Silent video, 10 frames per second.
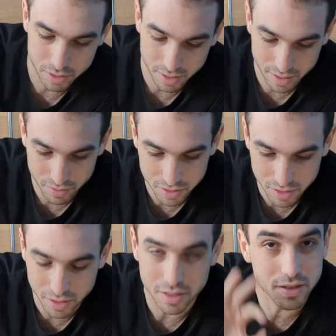that
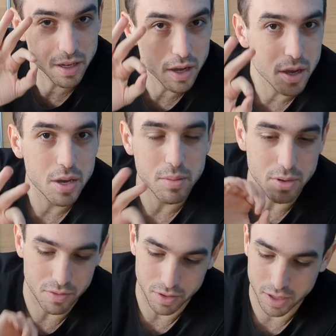everything is
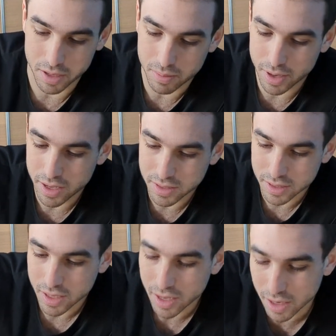perfectly in place,